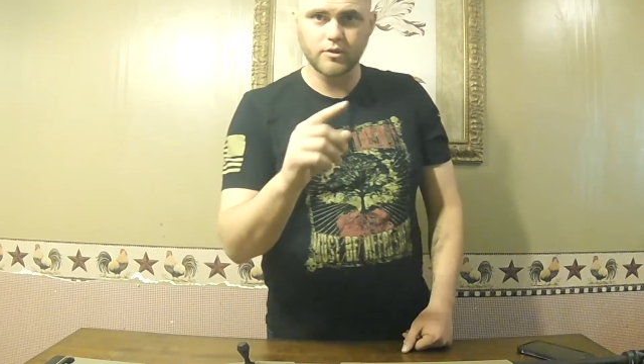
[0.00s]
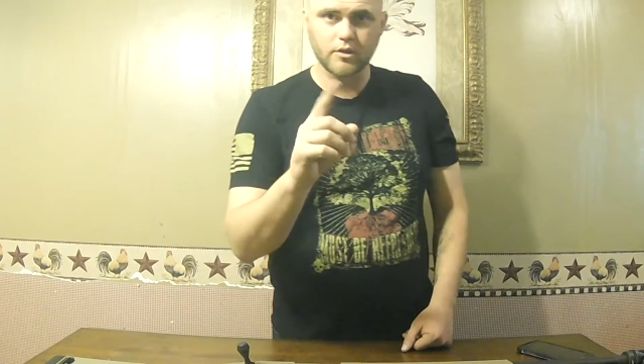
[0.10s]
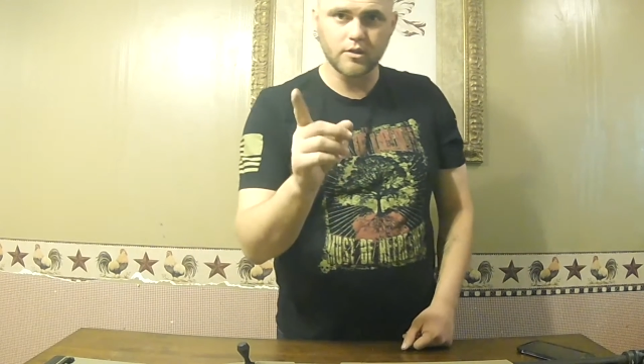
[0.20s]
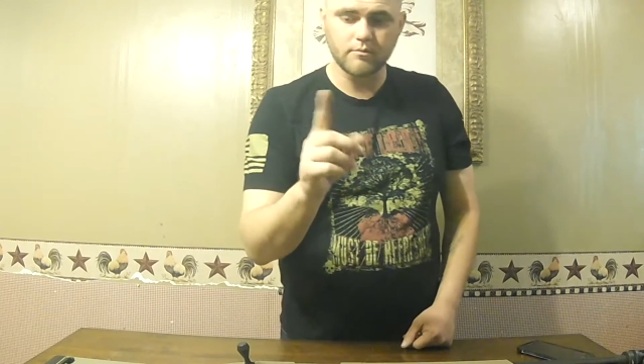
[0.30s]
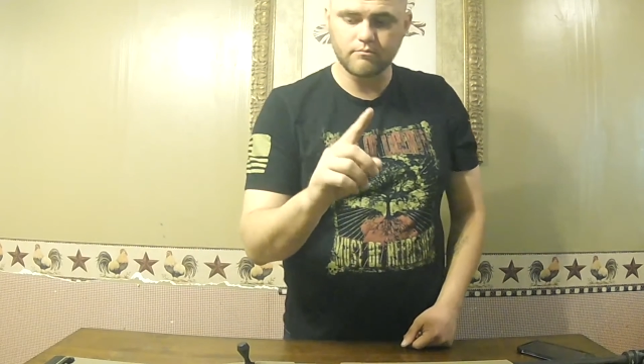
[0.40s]

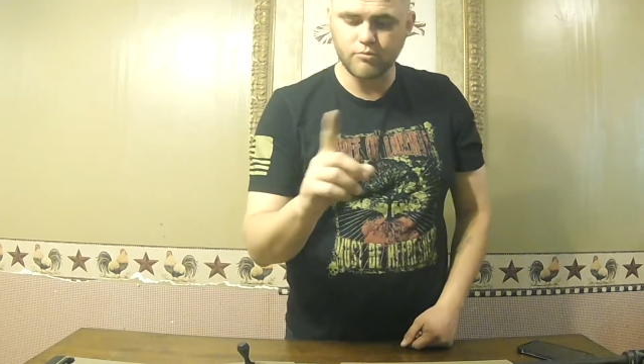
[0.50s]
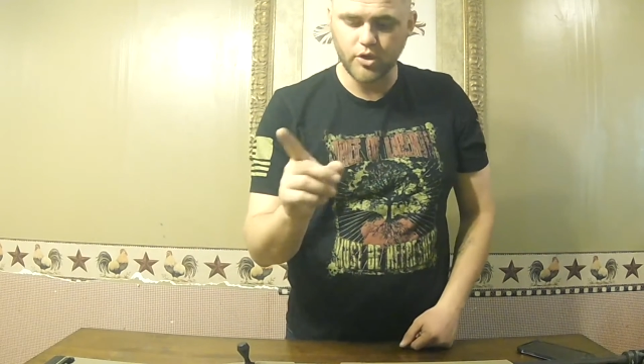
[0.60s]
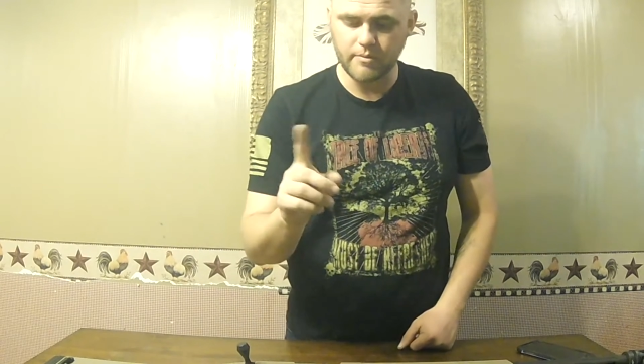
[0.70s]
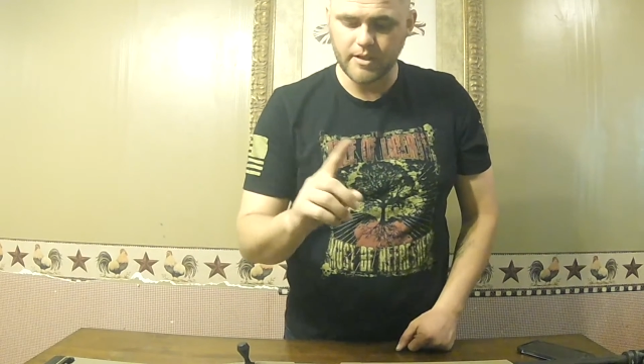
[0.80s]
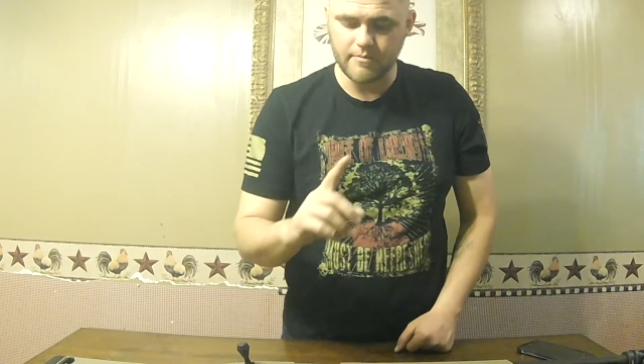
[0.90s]

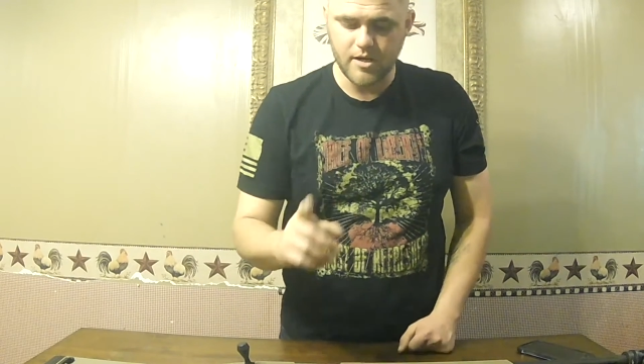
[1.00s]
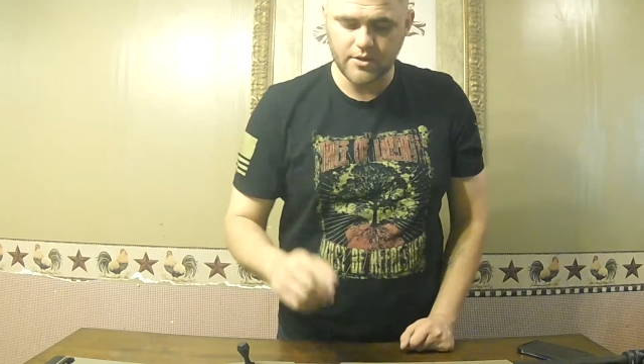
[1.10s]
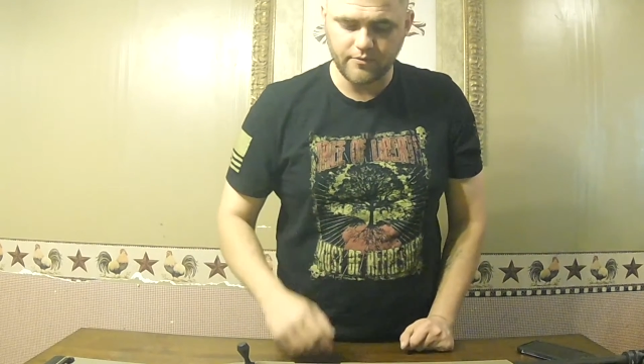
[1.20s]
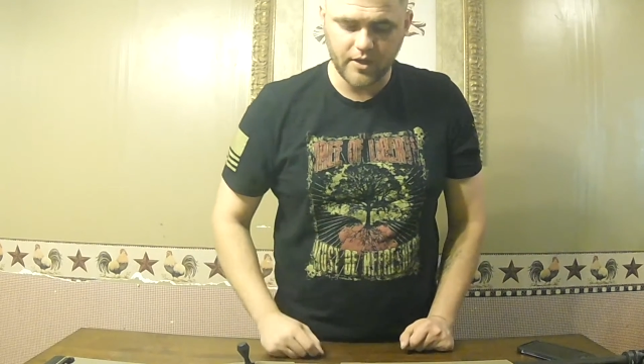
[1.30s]
point them in anybody's